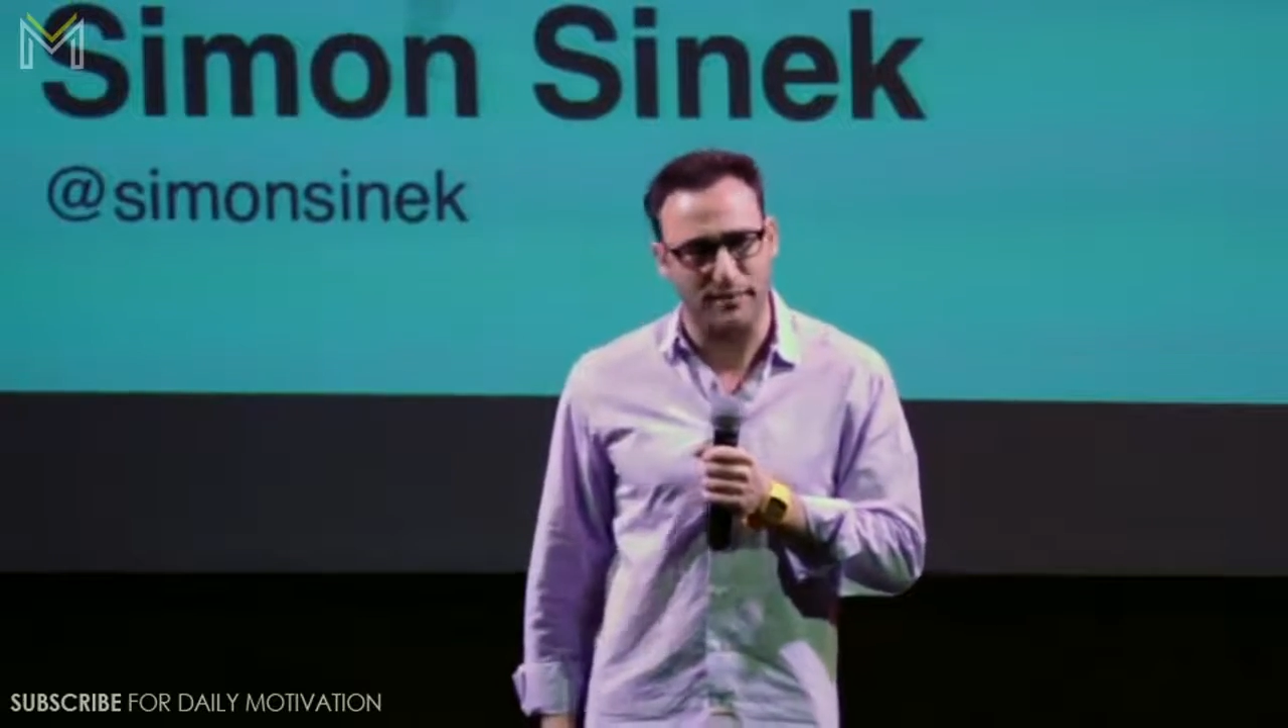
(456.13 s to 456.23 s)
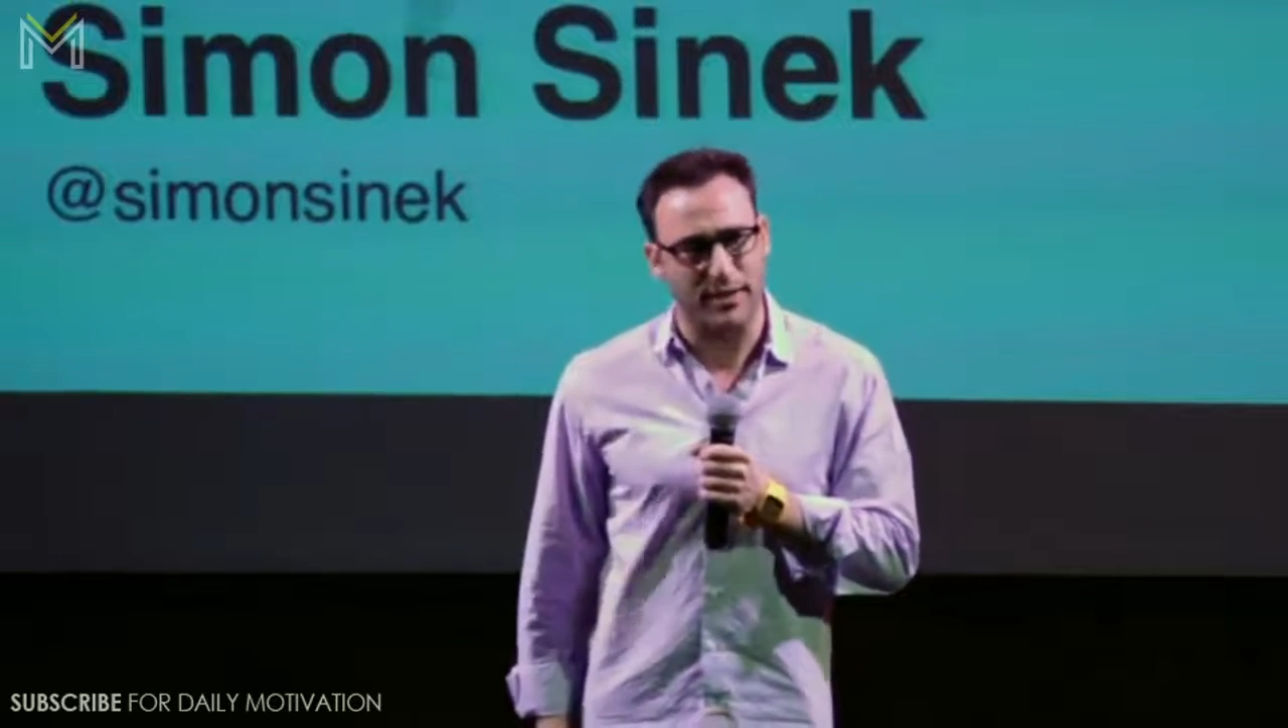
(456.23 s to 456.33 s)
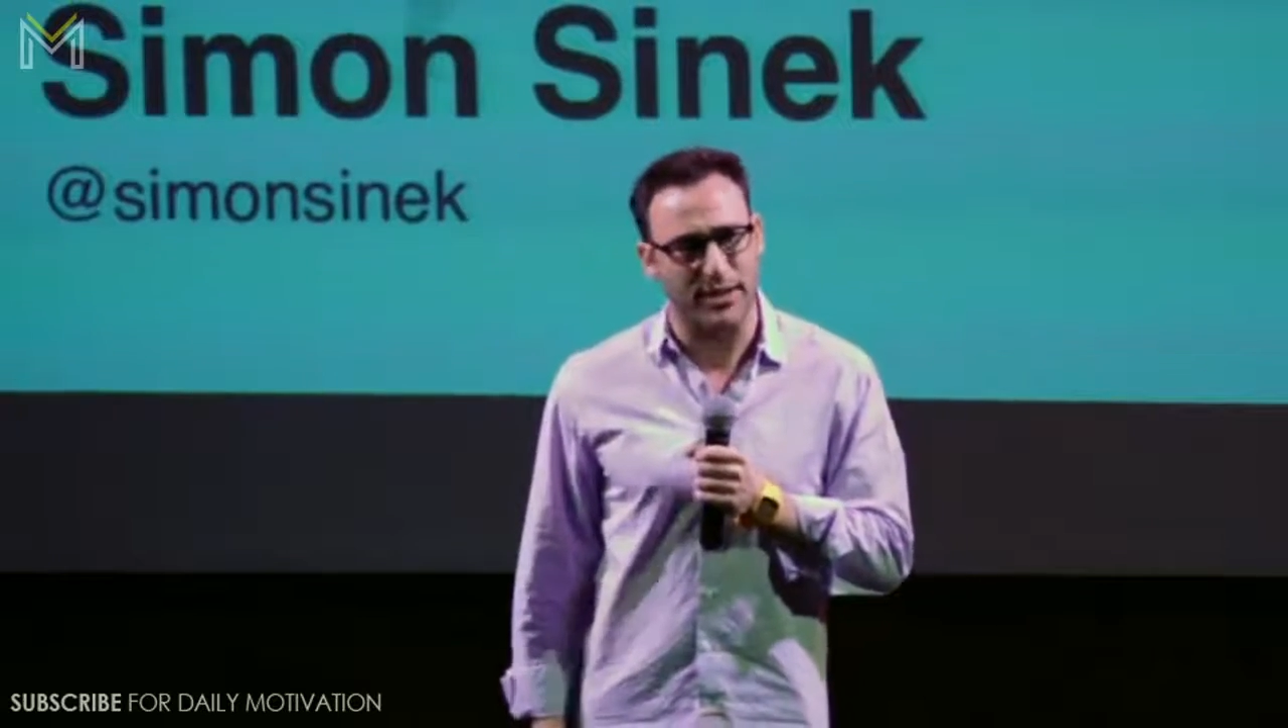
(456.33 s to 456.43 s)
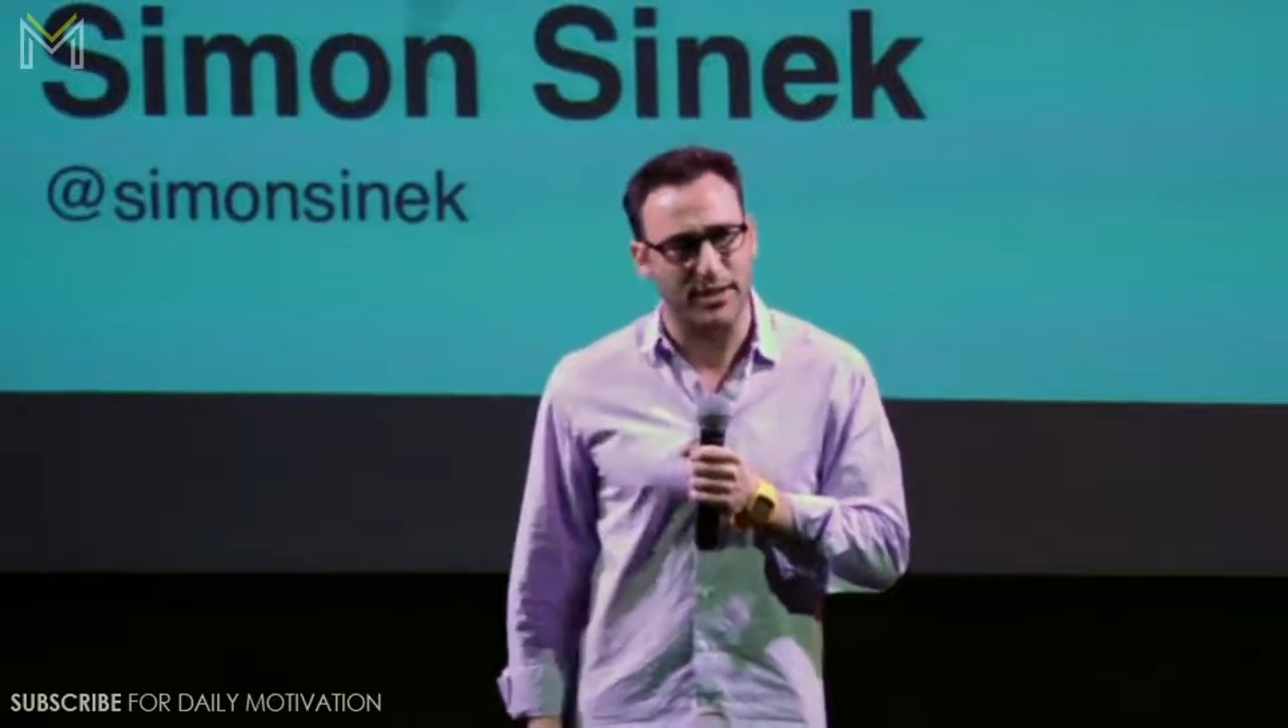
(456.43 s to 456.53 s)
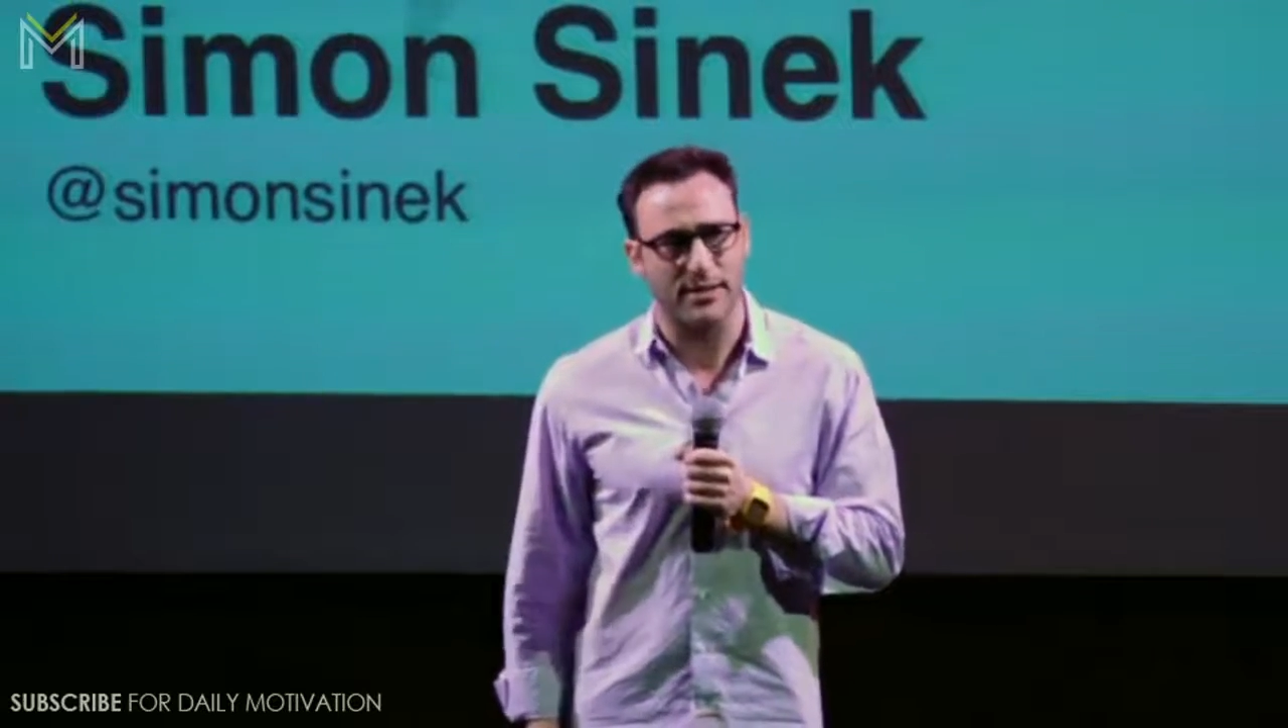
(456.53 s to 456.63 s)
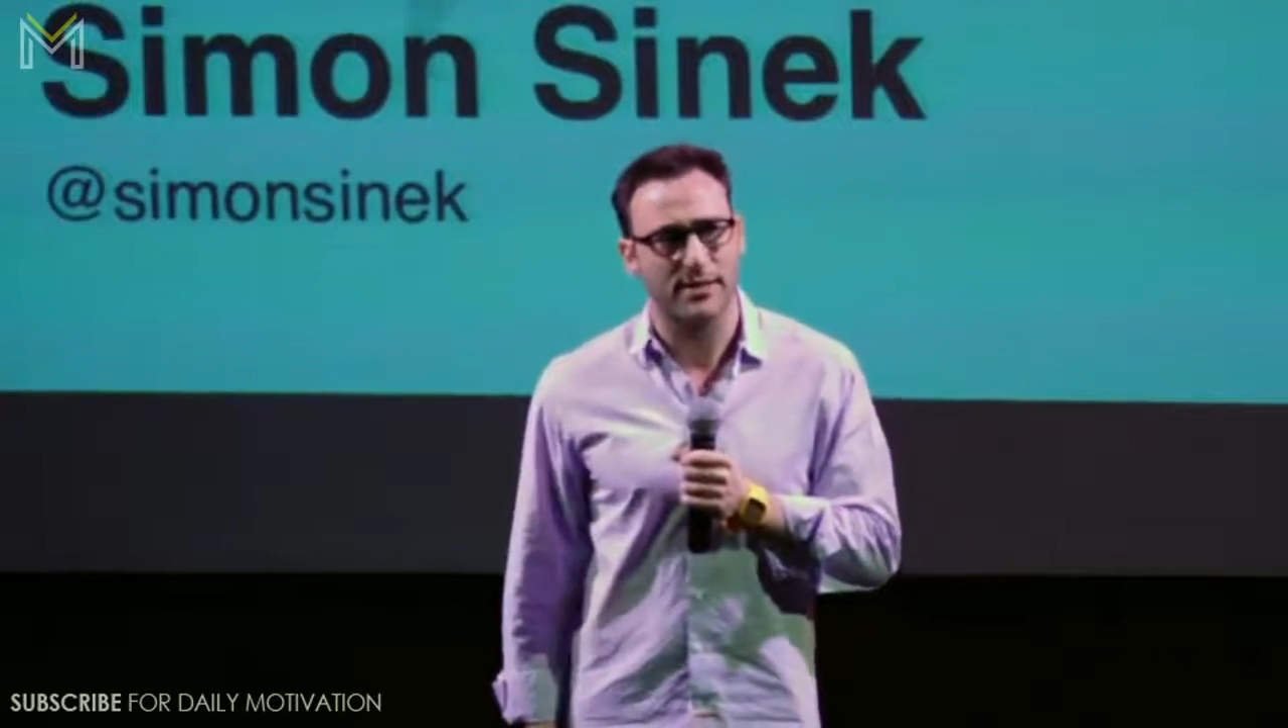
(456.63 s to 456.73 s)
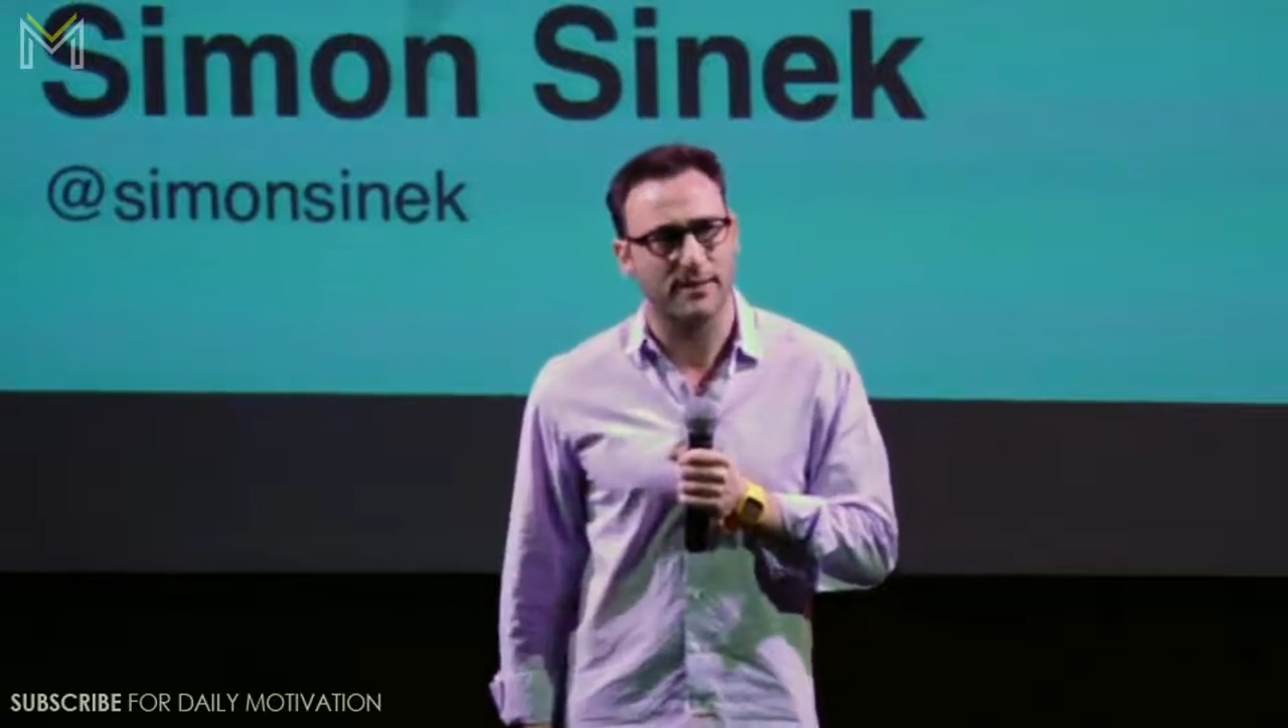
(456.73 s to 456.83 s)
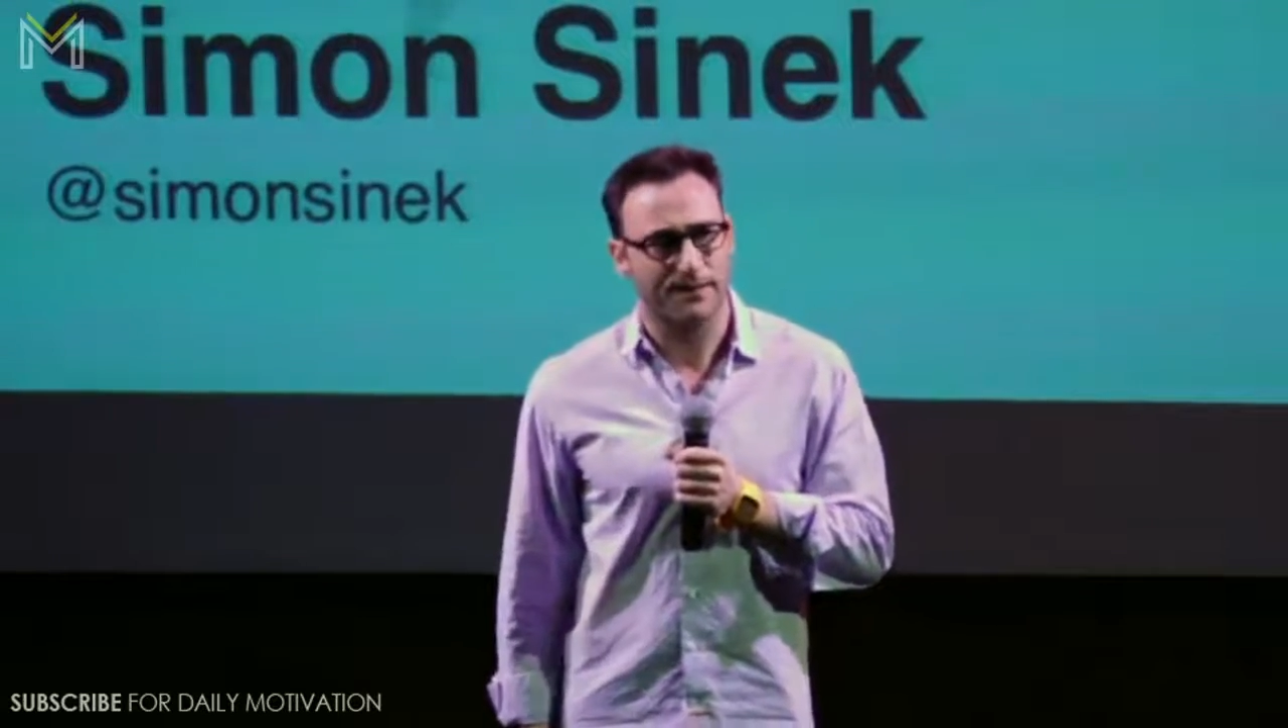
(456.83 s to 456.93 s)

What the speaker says: please.